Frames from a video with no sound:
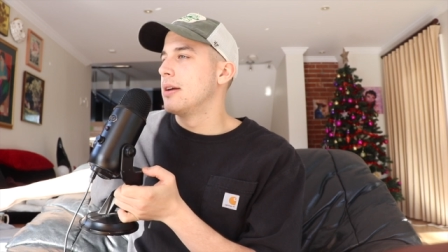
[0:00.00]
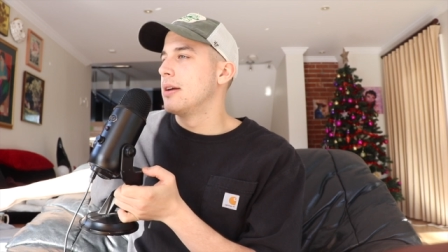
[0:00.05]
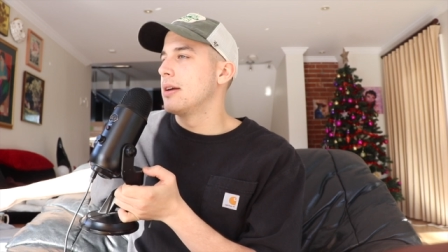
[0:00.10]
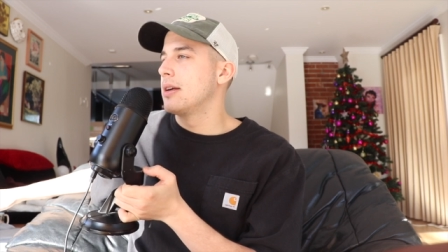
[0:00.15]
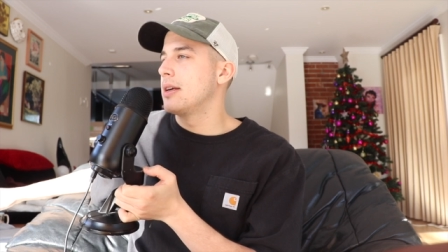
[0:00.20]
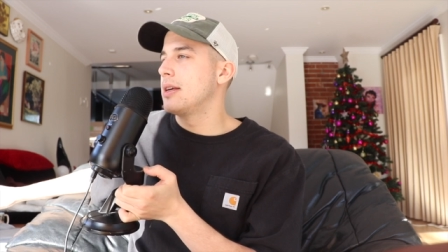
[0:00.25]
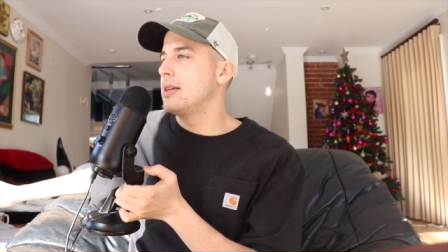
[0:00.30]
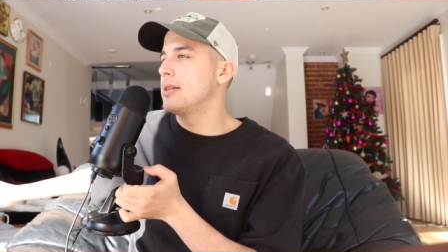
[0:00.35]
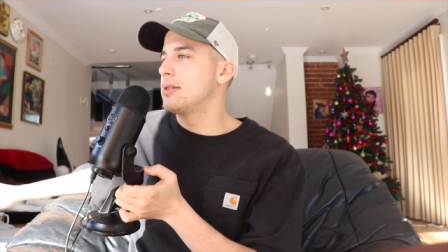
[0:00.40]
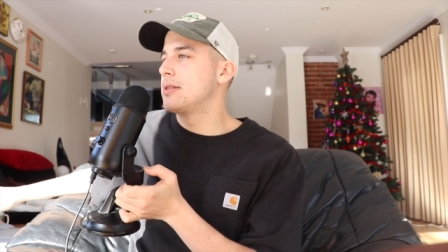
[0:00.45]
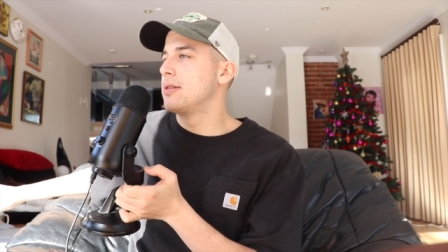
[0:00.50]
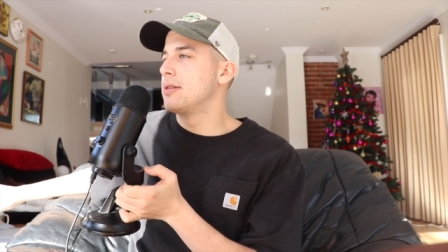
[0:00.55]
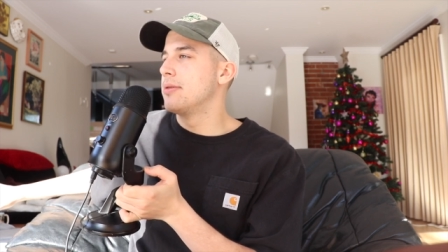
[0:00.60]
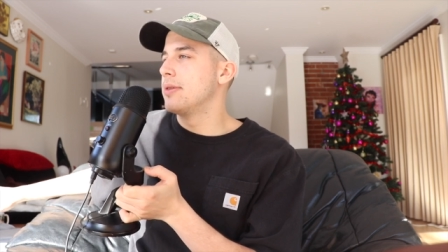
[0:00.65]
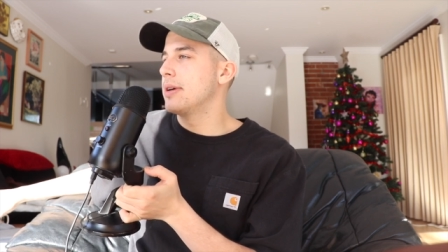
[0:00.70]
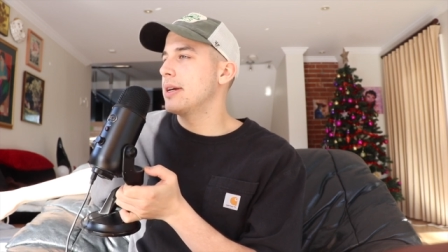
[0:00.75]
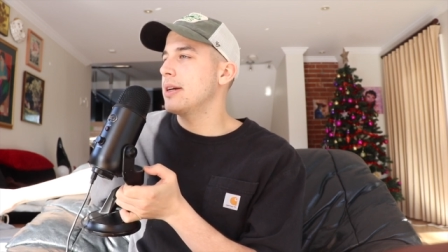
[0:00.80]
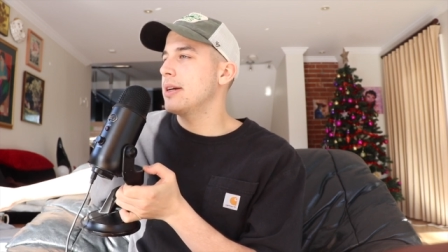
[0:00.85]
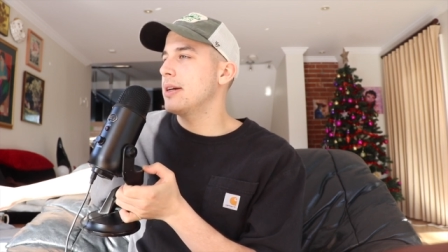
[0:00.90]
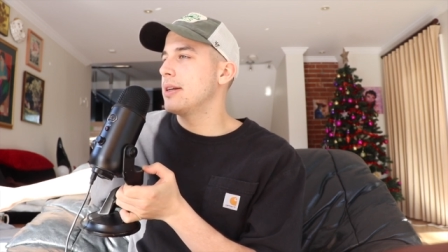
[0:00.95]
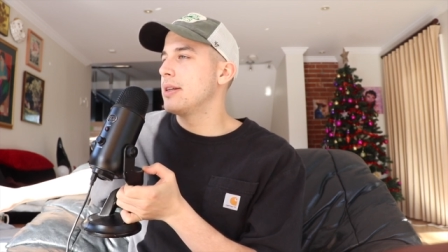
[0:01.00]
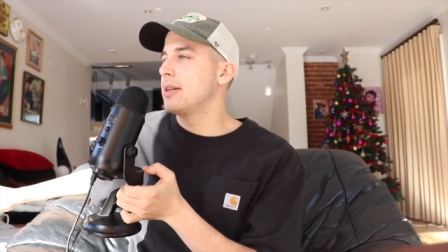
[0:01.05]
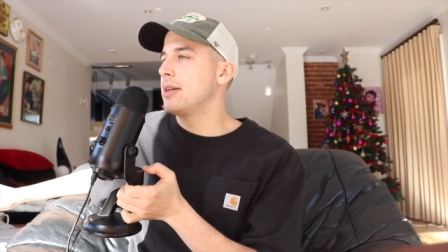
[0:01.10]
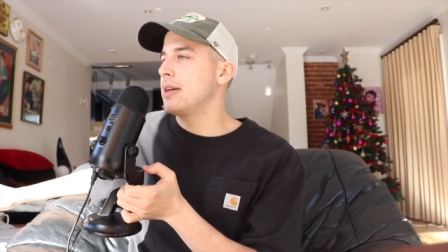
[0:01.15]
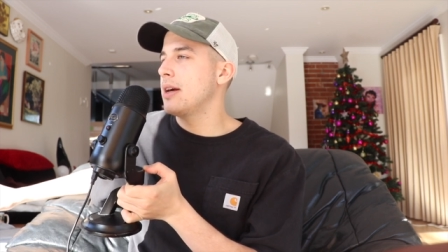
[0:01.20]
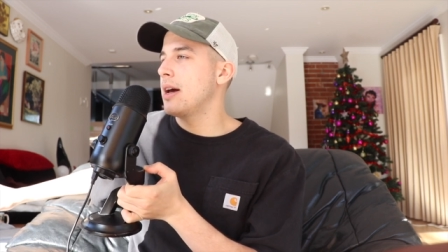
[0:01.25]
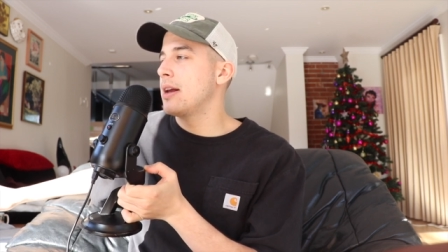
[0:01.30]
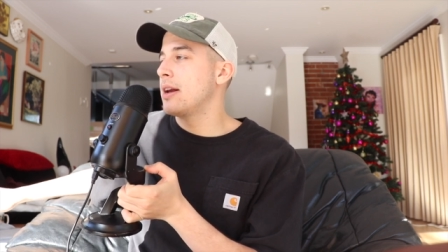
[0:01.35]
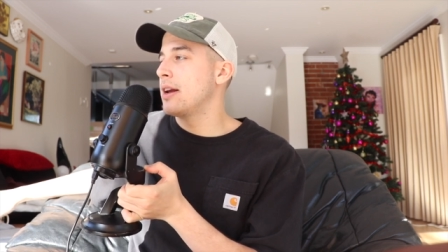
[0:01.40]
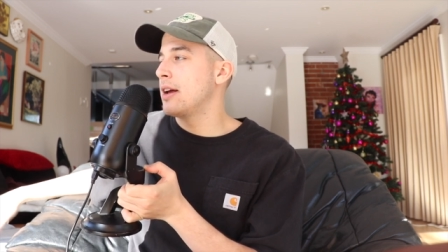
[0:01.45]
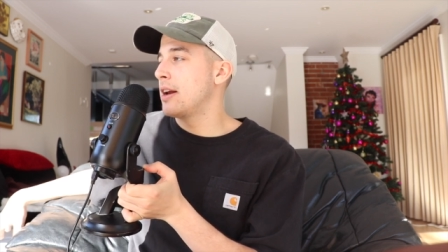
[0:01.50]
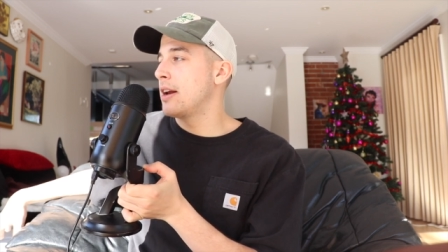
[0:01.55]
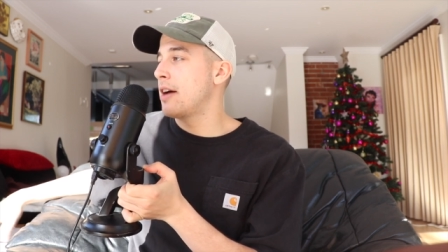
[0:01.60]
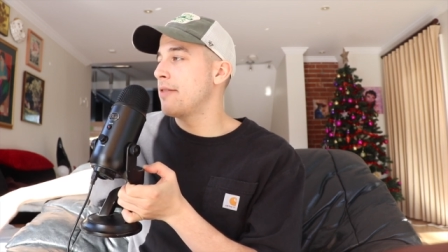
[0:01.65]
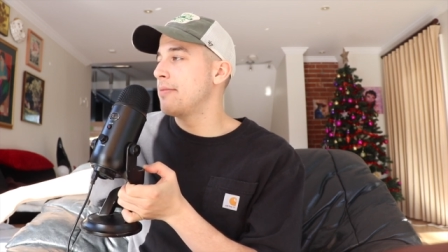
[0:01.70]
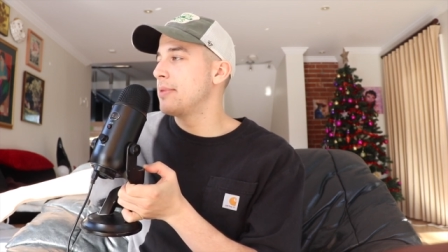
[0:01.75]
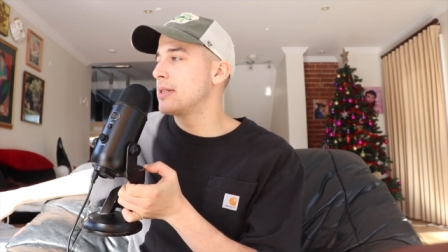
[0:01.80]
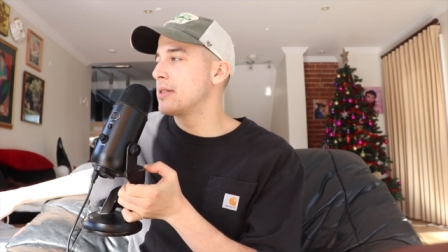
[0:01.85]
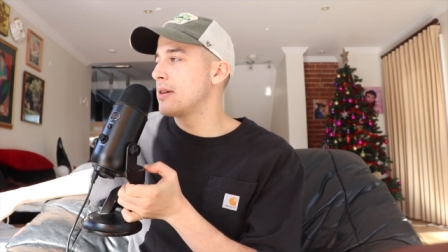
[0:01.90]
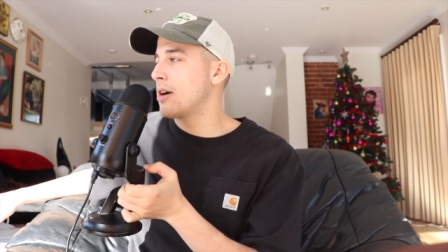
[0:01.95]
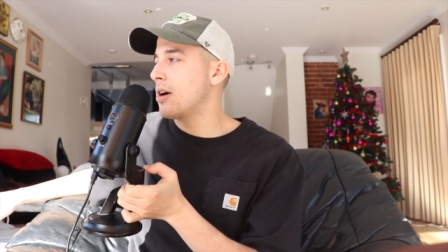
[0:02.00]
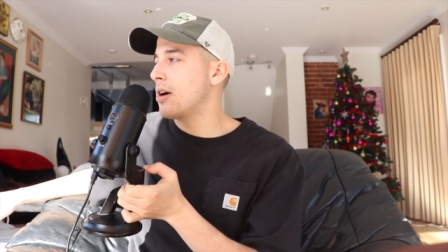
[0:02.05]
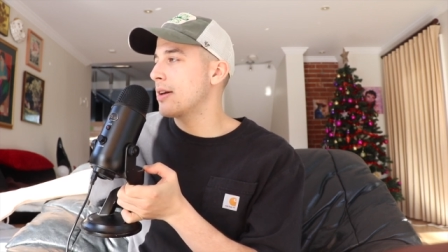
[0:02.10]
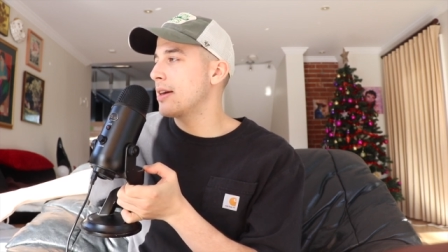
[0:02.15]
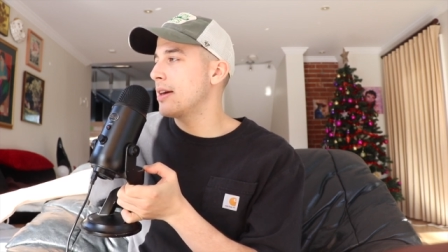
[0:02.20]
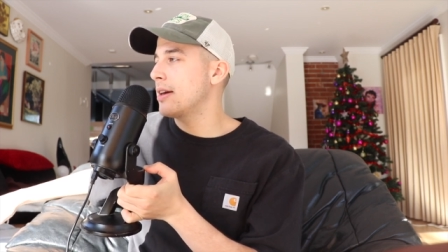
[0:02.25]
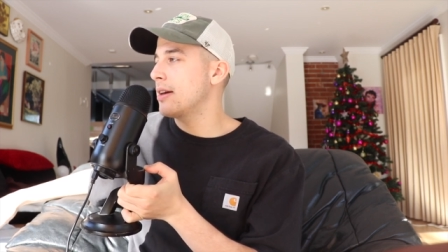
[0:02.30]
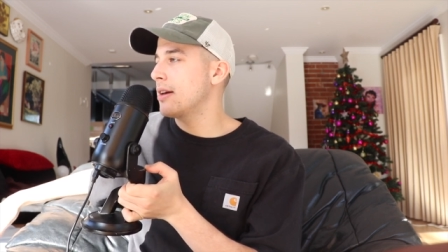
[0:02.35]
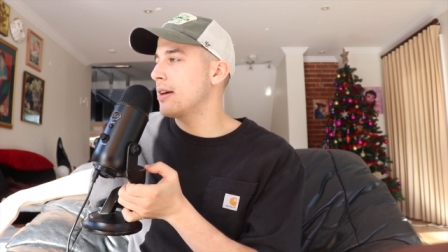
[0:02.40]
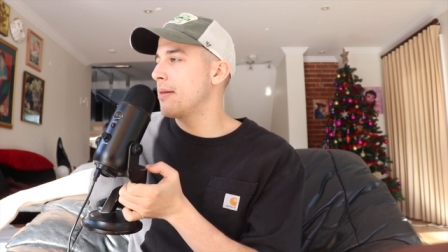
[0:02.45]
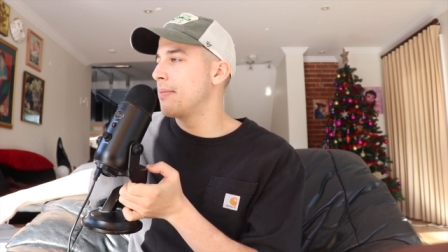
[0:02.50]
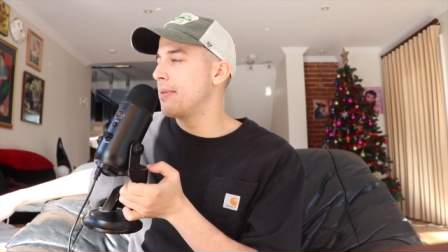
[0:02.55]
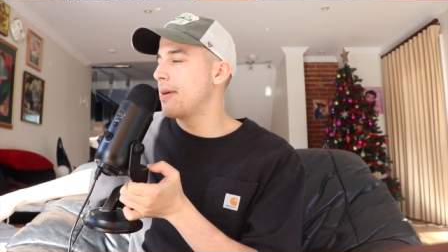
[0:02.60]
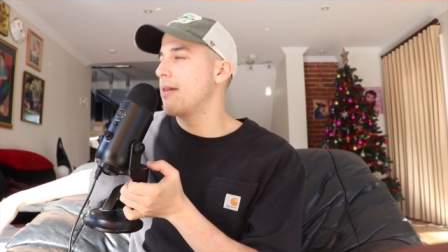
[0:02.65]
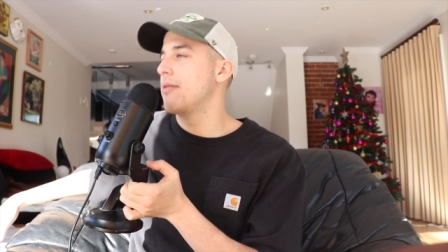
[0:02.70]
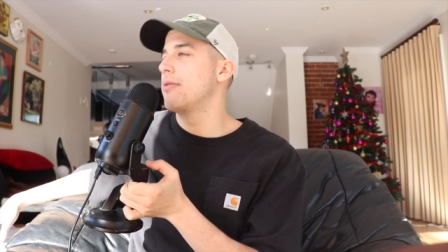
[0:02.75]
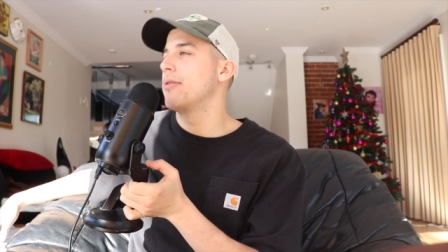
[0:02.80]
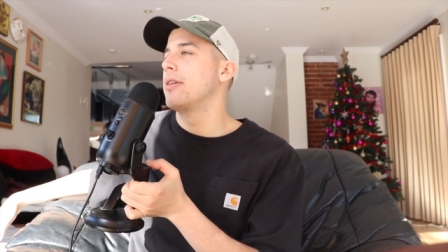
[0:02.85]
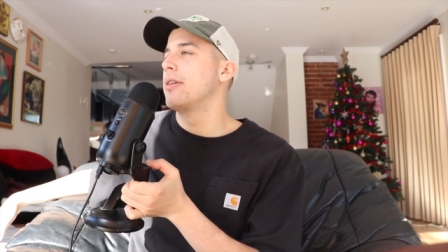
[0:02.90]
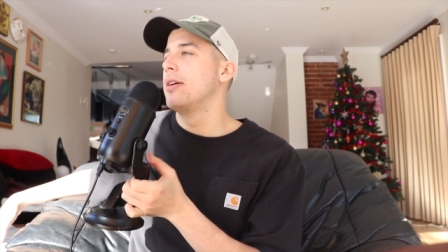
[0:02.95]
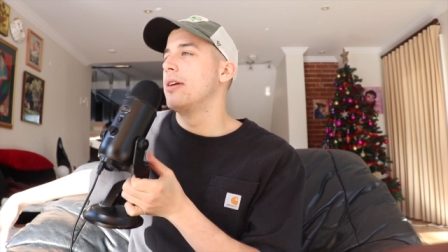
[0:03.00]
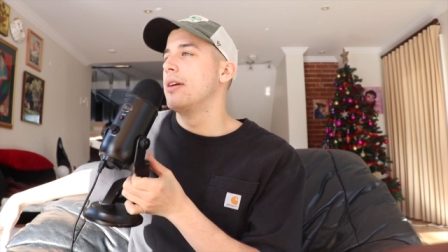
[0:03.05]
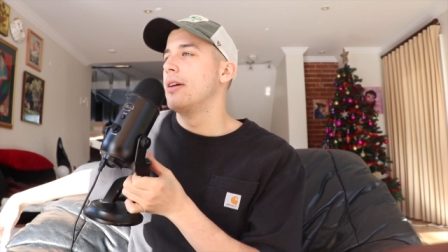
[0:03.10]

he's doing and he and, and I've been talking about